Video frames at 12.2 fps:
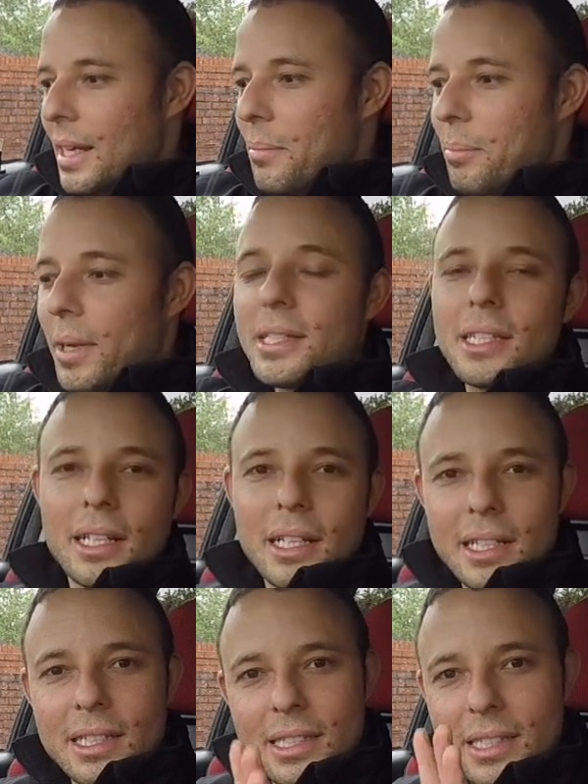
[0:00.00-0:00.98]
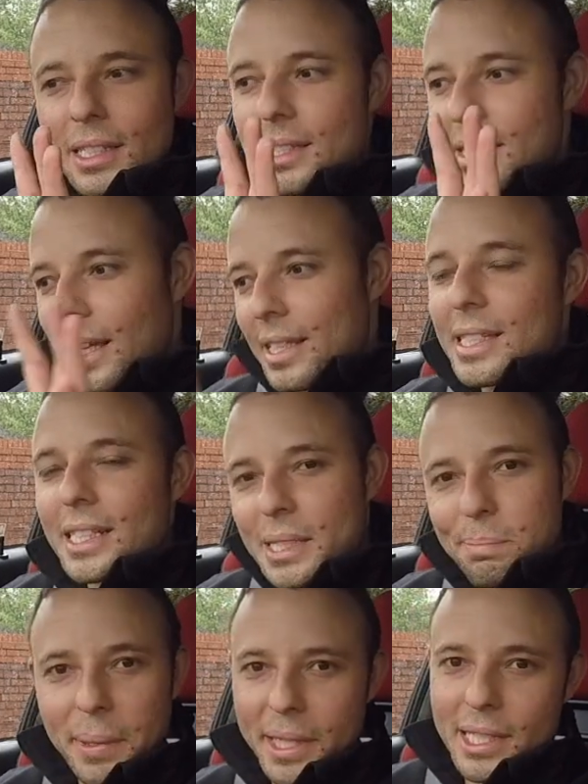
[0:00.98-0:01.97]
basically it's at its
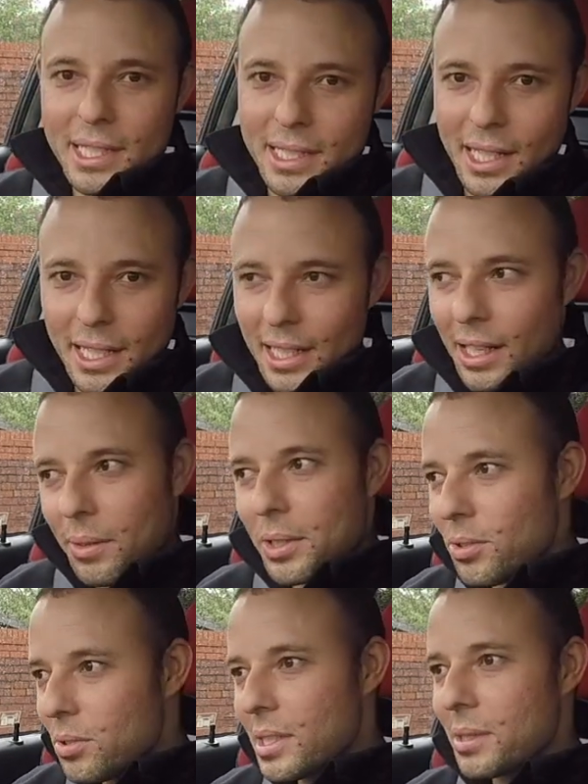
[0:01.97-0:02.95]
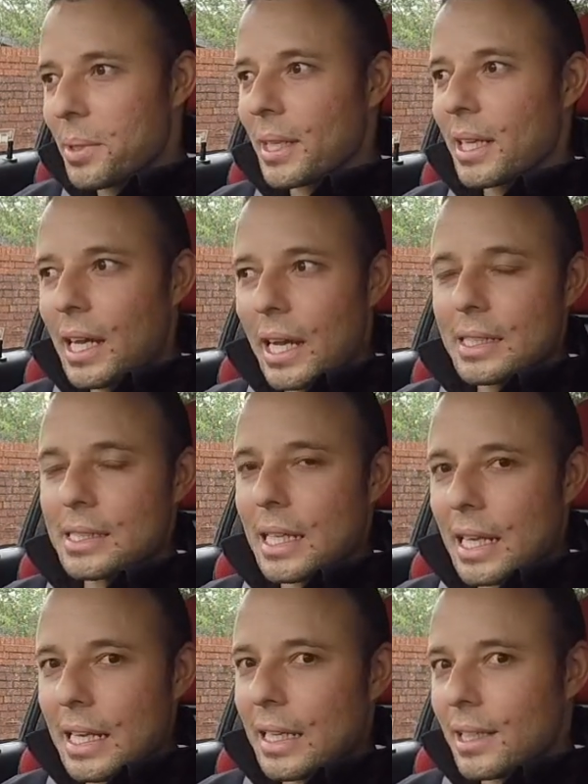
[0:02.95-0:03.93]
best right now. And usually when cars are
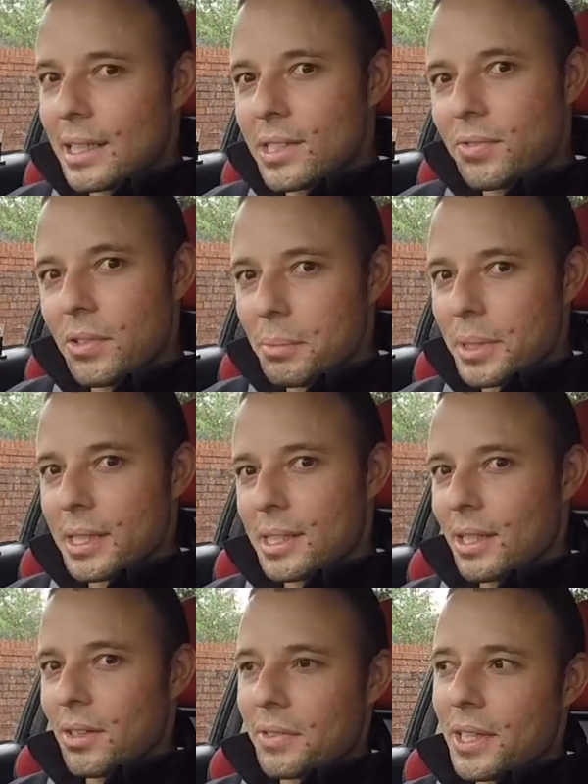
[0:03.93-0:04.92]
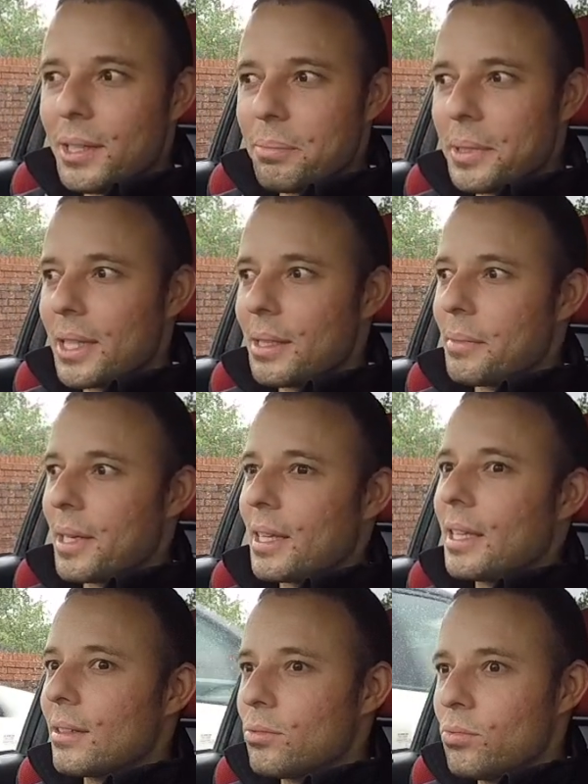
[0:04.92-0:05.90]
like this for me, instead of keeping them, I
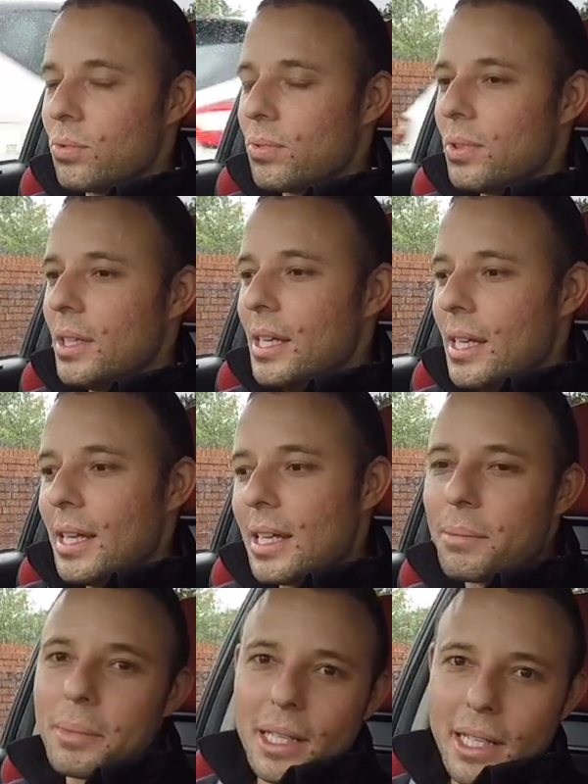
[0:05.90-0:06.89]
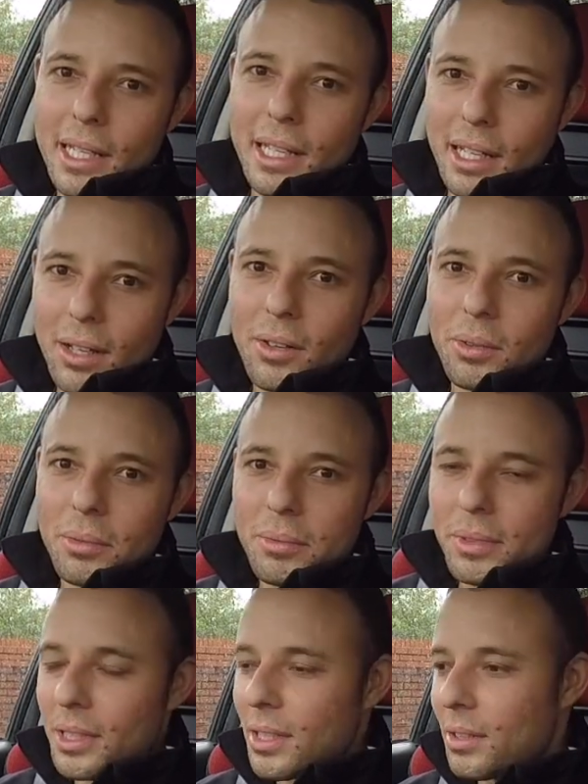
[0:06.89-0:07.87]
think, oof, let me let it go,
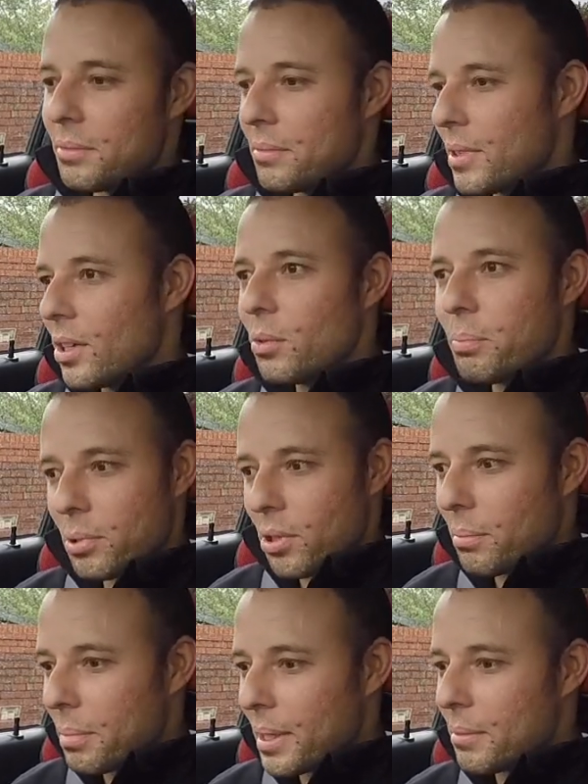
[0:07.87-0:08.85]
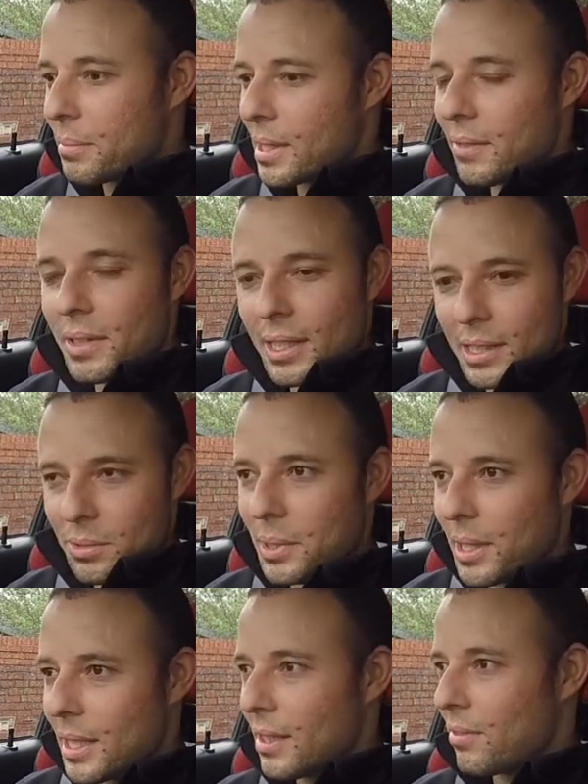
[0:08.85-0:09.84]
you know, no problems, everything's
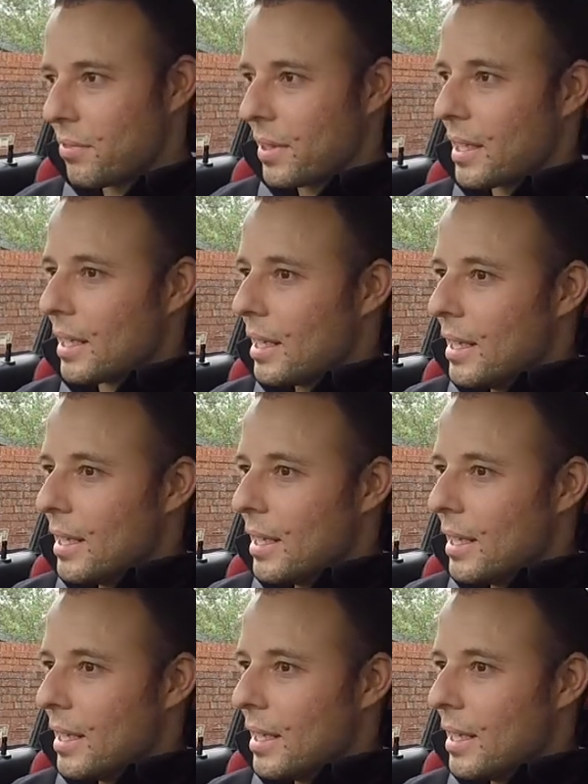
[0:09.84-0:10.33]
working fine.